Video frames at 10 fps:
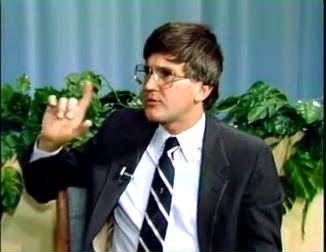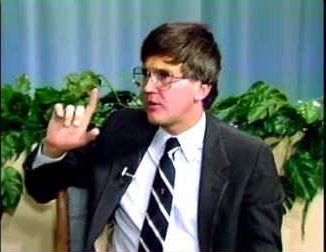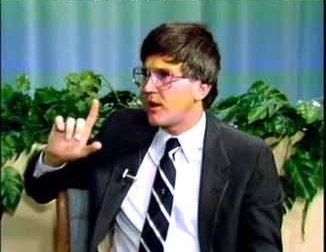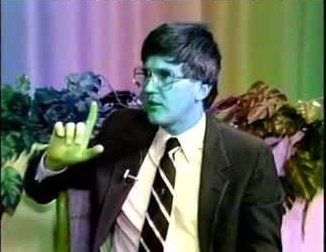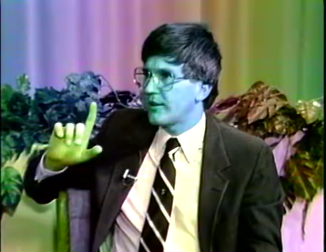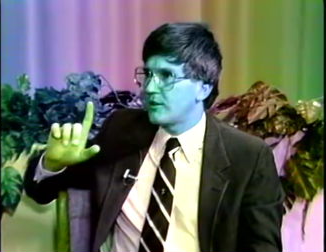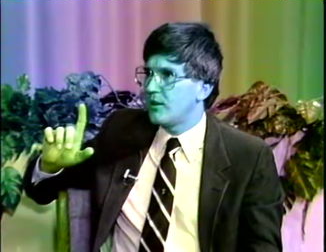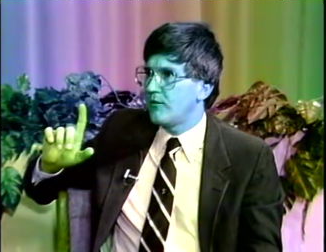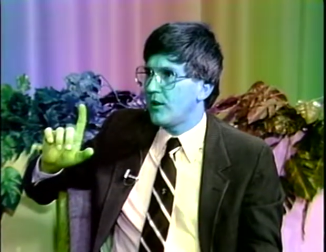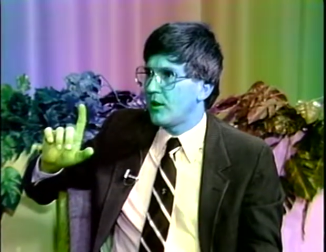are not like
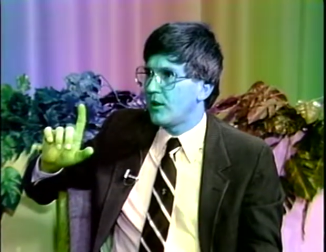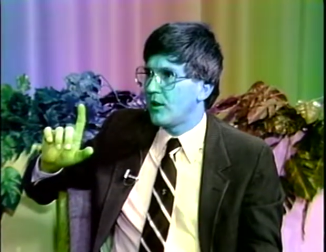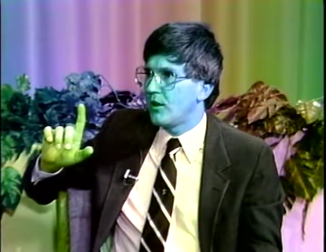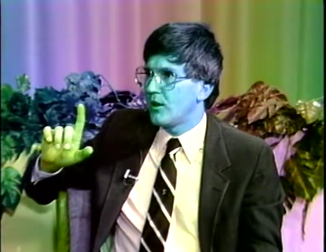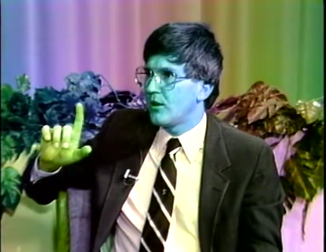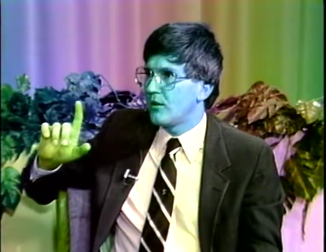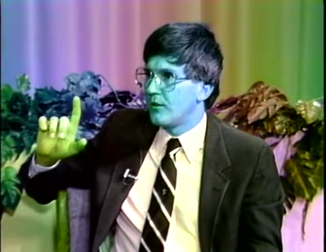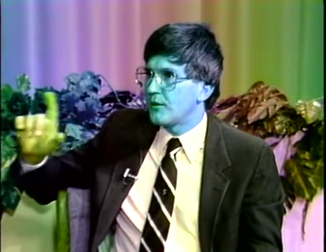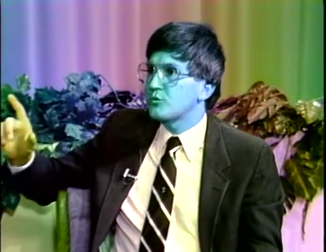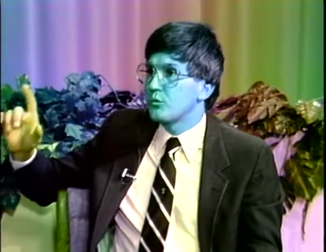TV.
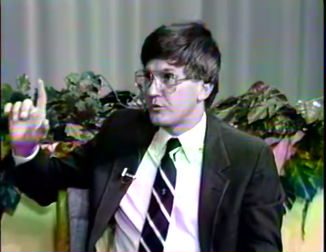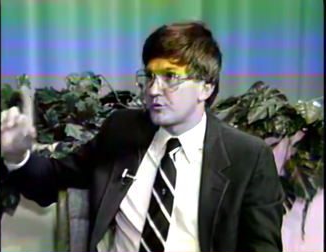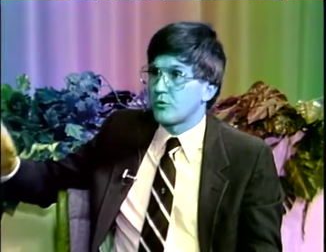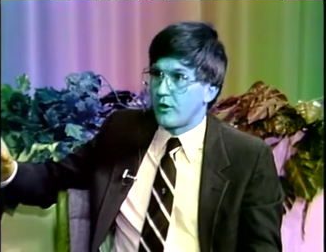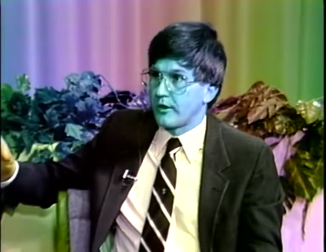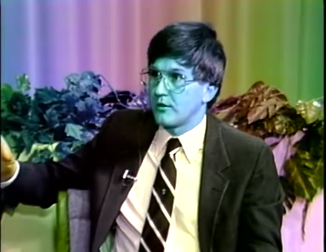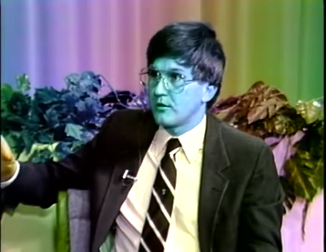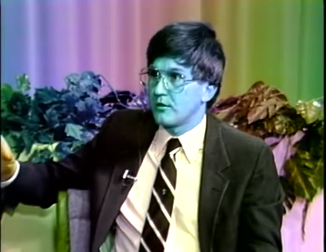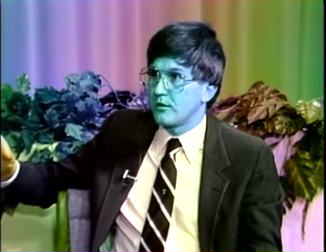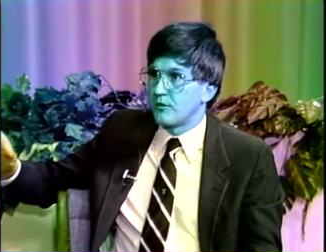This will destroy.
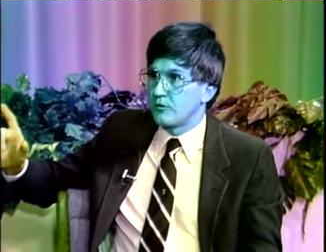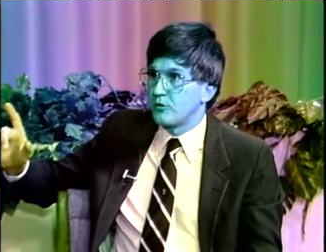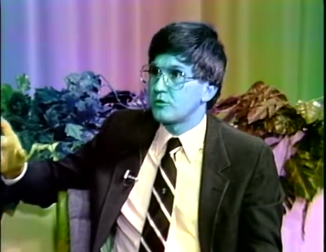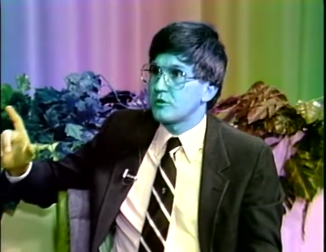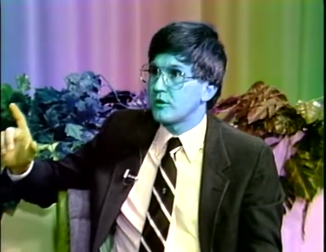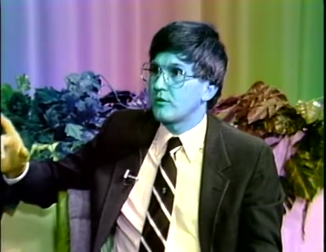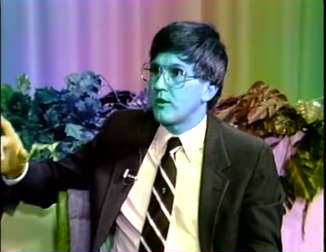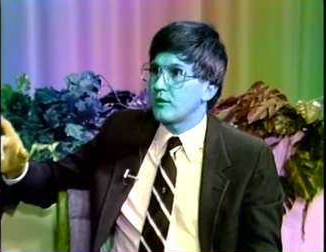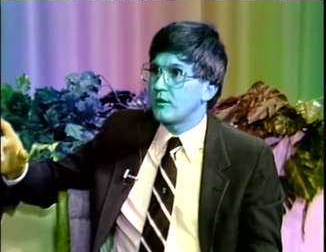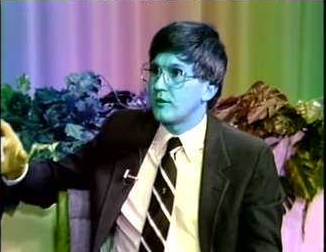If used
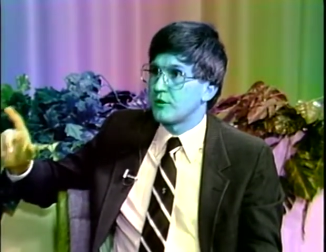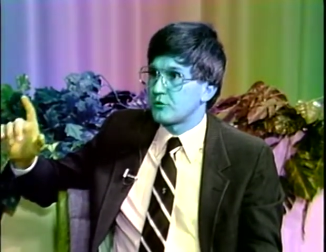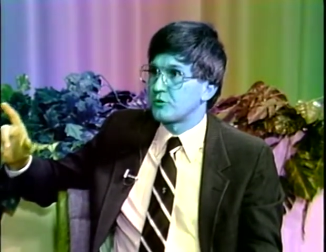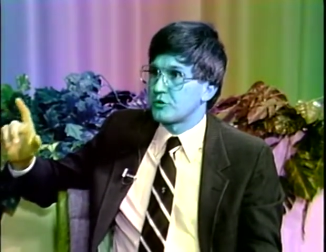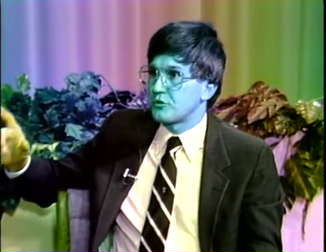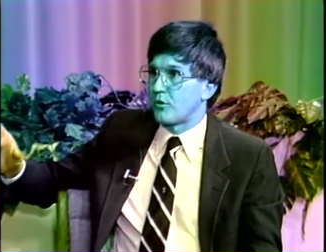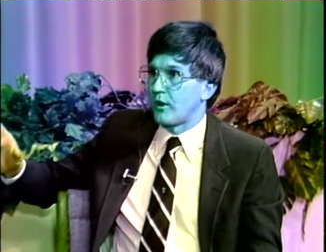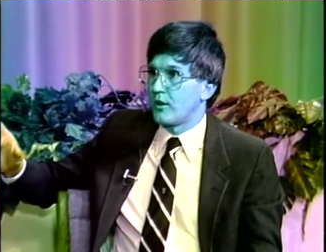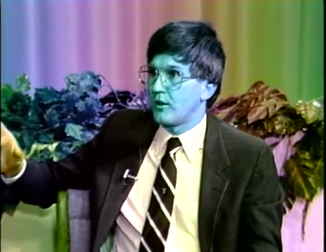incorrectly, this will destroy.